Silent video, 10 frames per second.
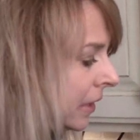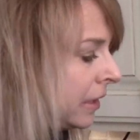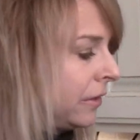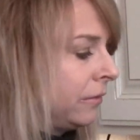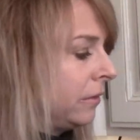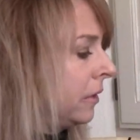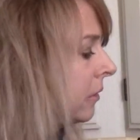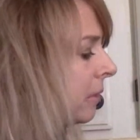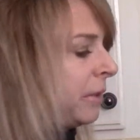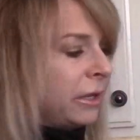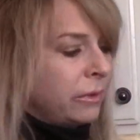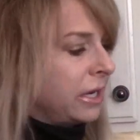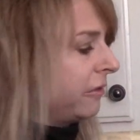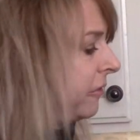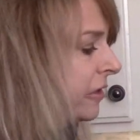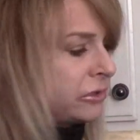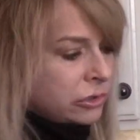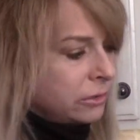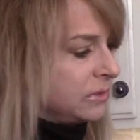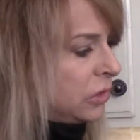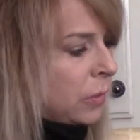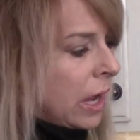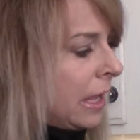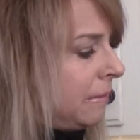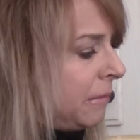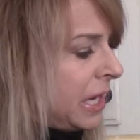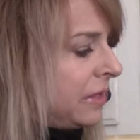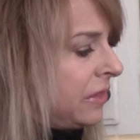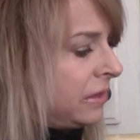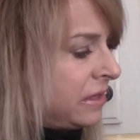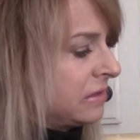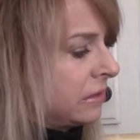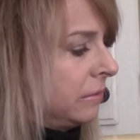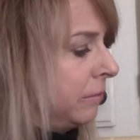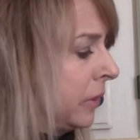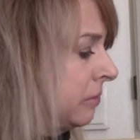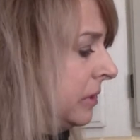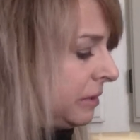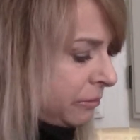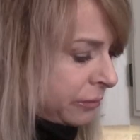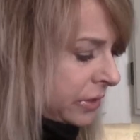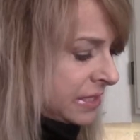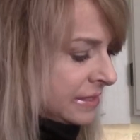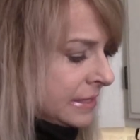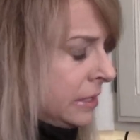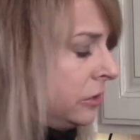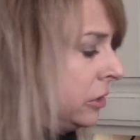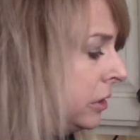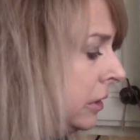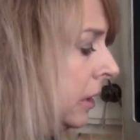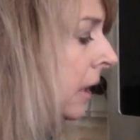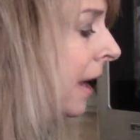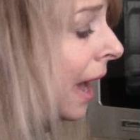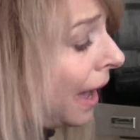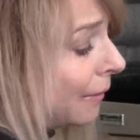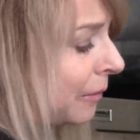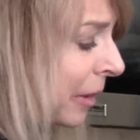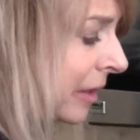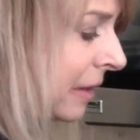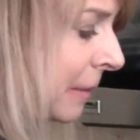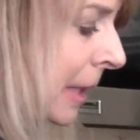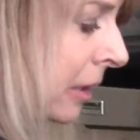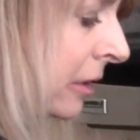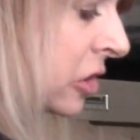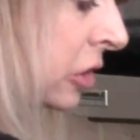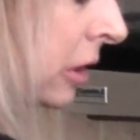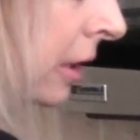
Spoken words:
You know, you can pick whatever fresh herbs you want, but I think these are probably pretty standard. Probably about